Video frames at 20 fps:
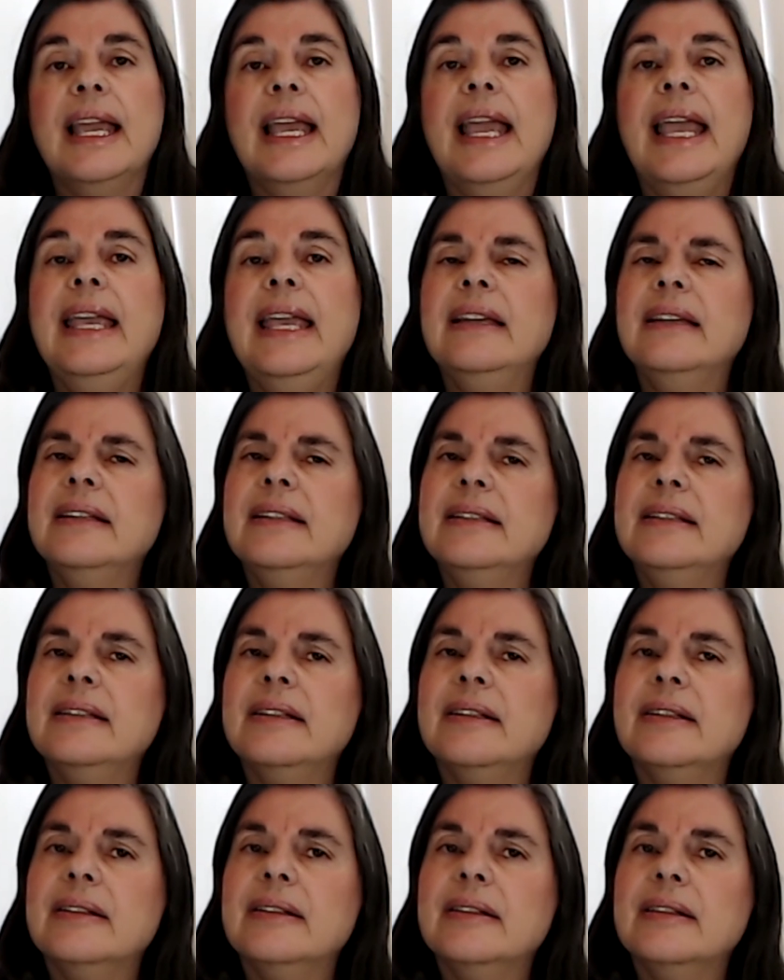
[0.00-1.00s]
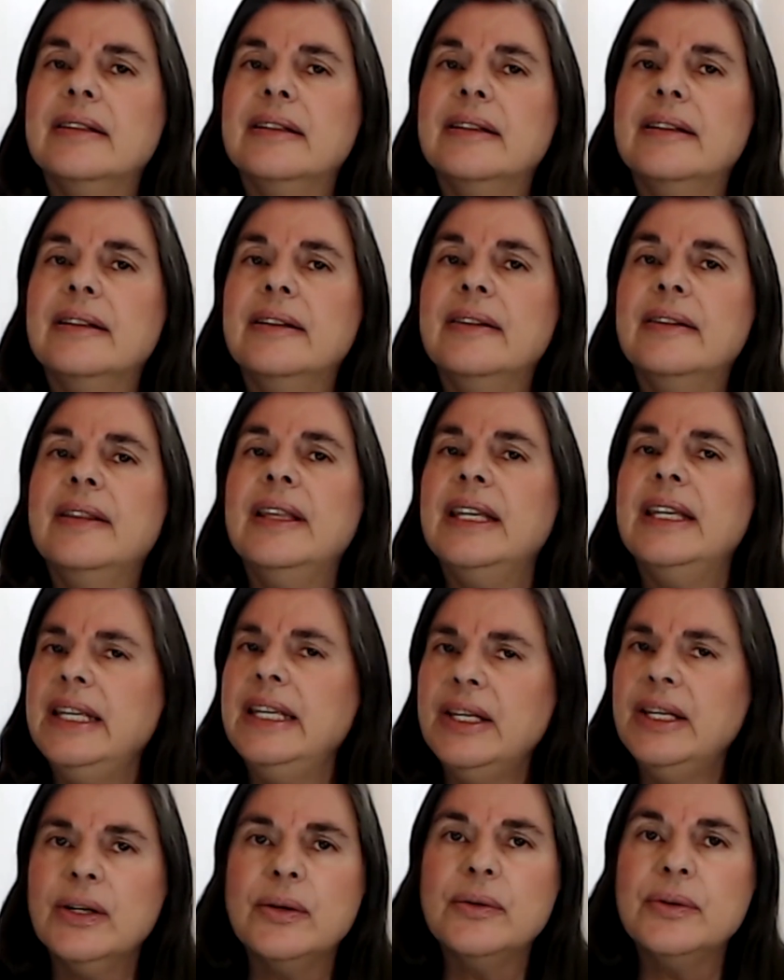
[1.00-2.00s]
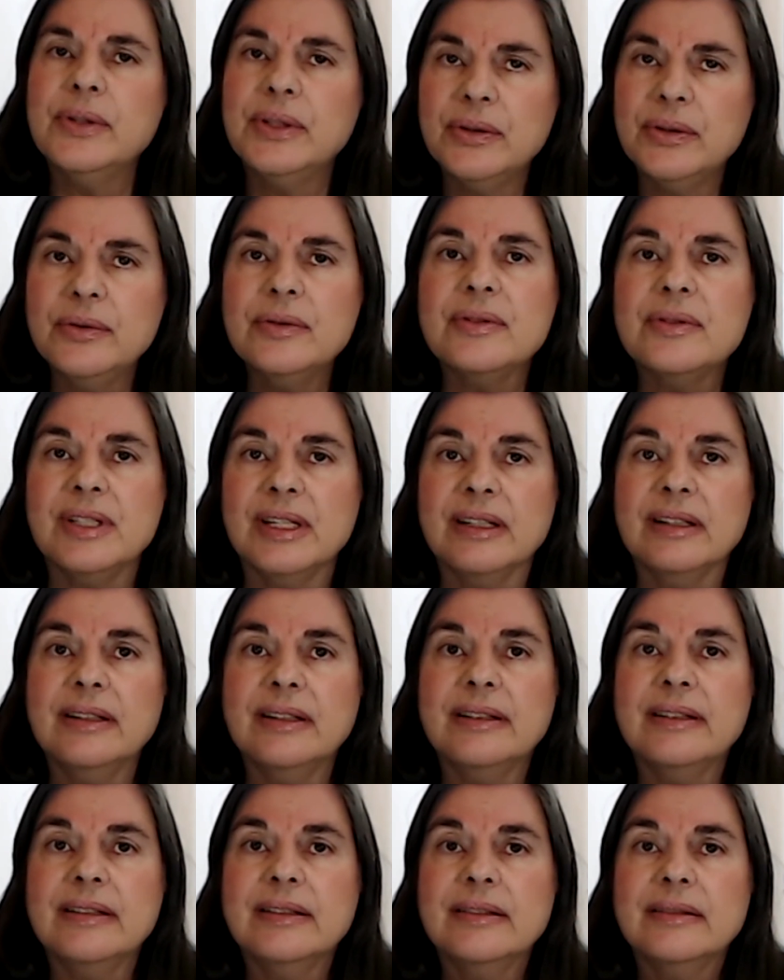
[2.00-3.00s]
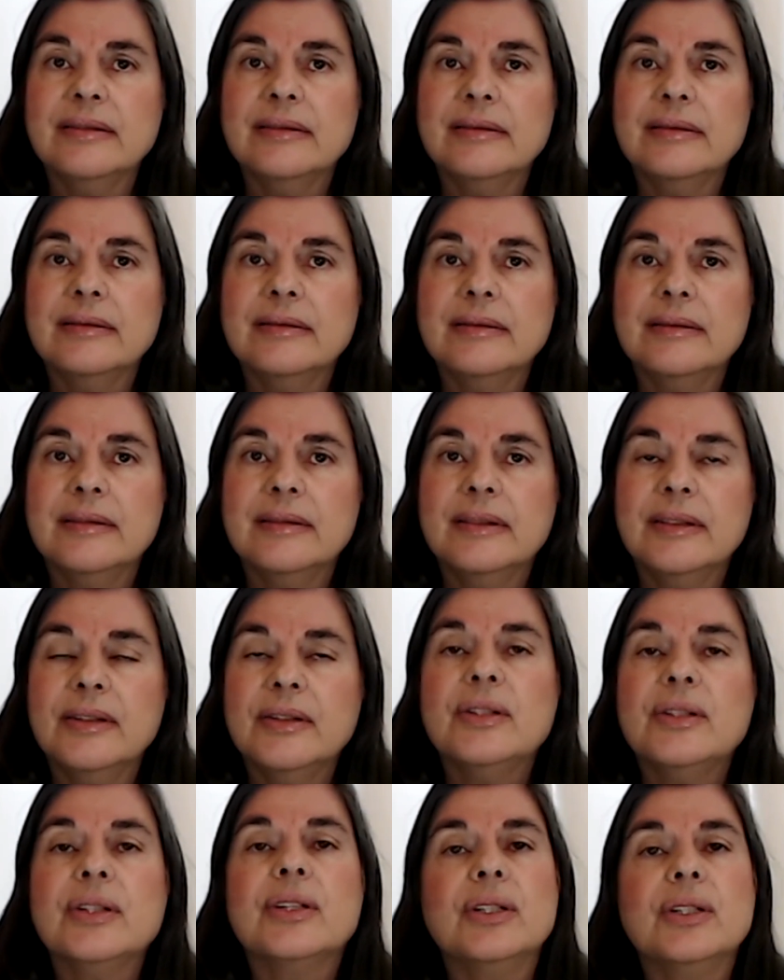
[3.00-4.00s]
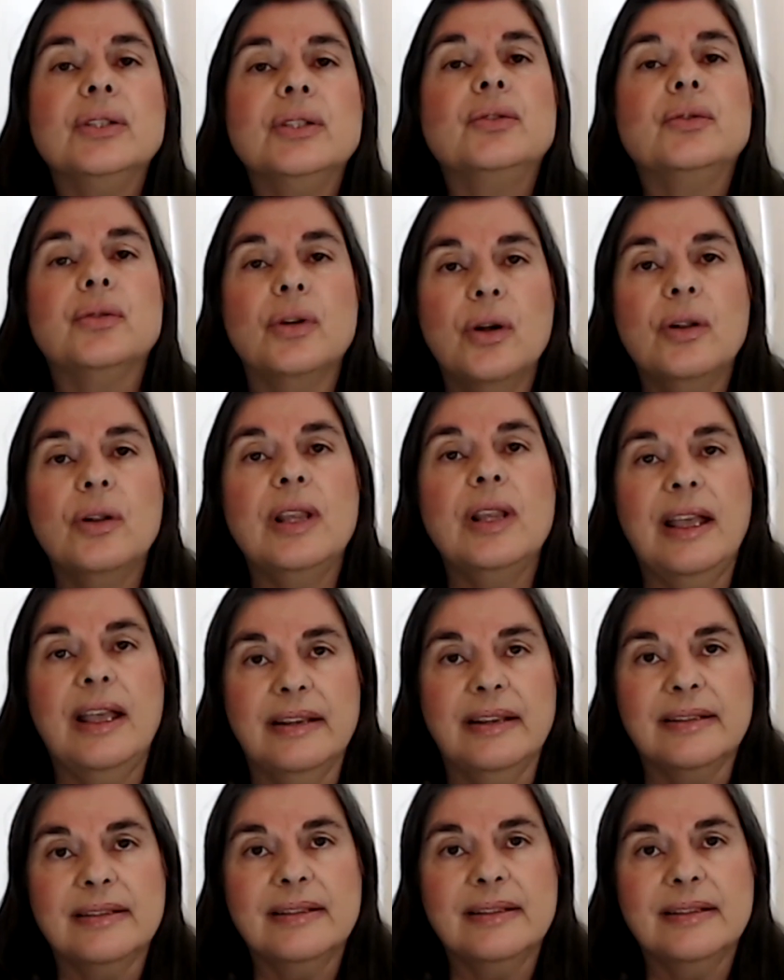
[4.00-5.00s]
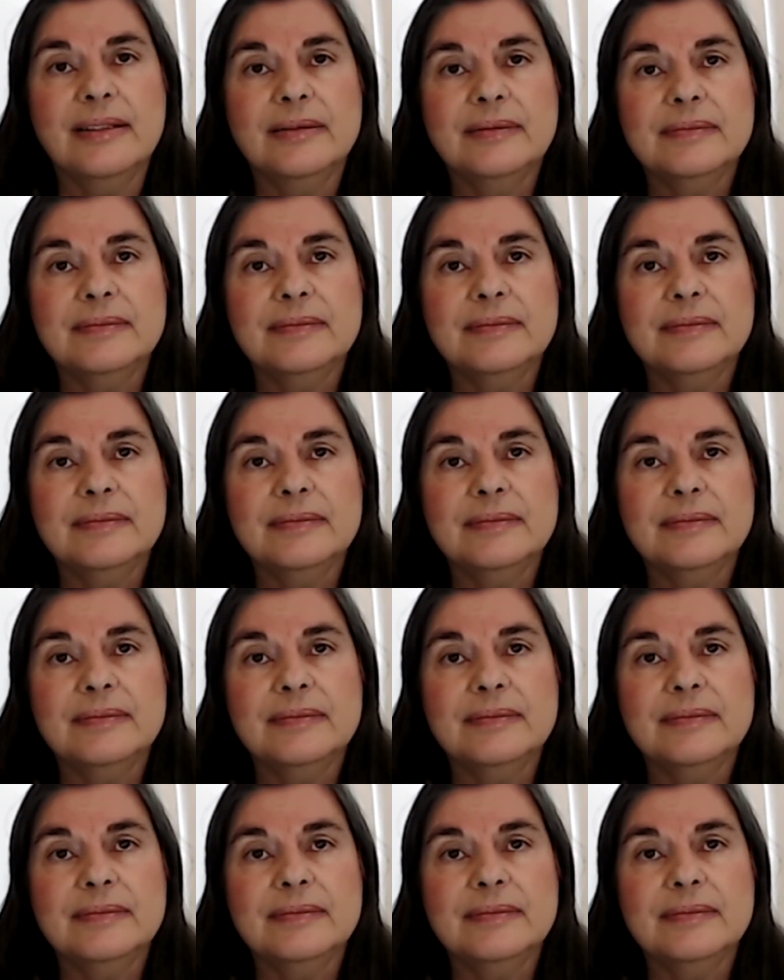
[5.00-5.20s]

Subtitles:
And the ego used it to control us.